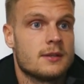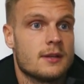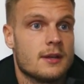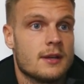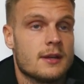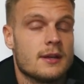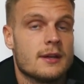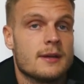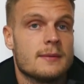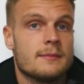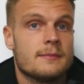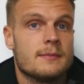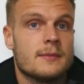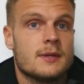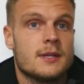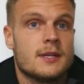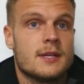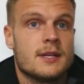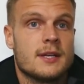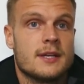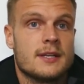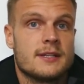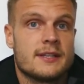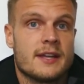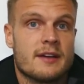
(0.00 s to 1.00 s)
Um,
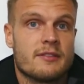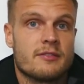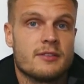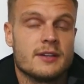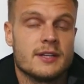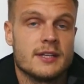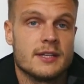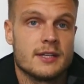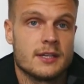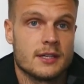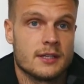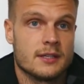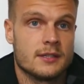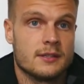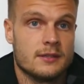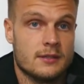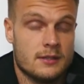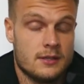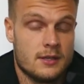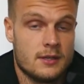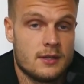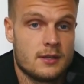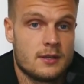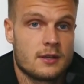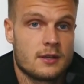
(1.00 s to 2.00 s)
definitely can
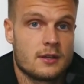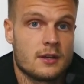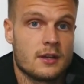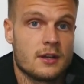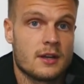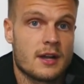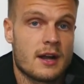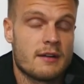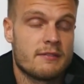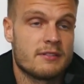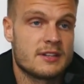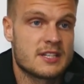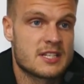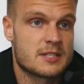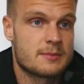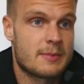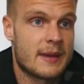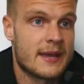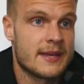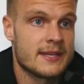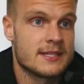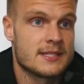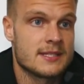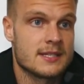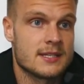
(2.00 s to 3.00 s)
can cover the
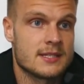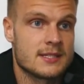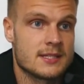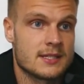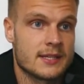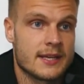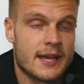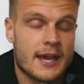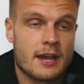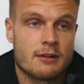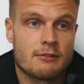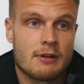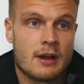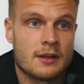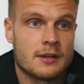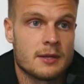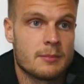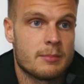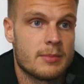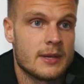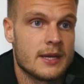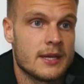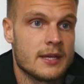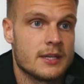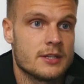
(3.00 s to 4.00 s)
spaces and get around the
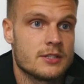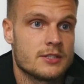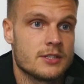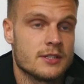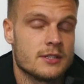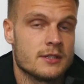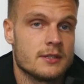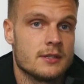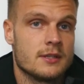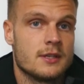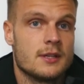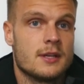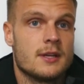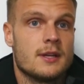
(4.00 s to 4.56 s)
pitch and,